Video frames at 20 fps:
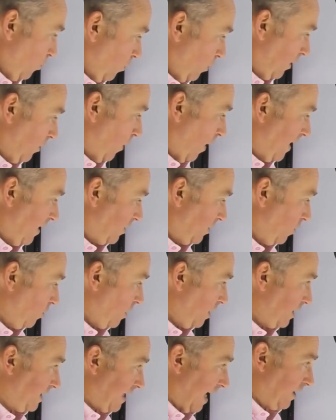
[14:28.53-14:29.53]
equate
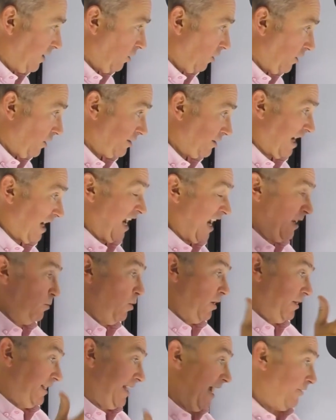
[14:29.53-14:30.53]
to $10. How you
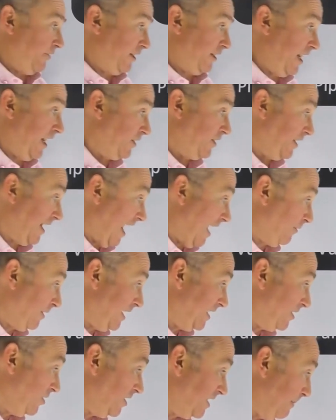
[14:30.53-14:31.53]
work the calculation now
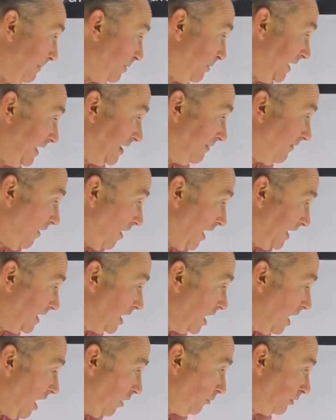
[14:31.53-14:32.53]
is you simply divide
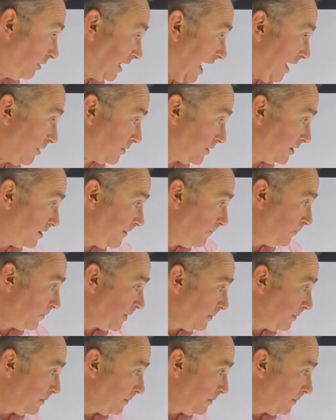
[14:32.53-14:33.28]
100,000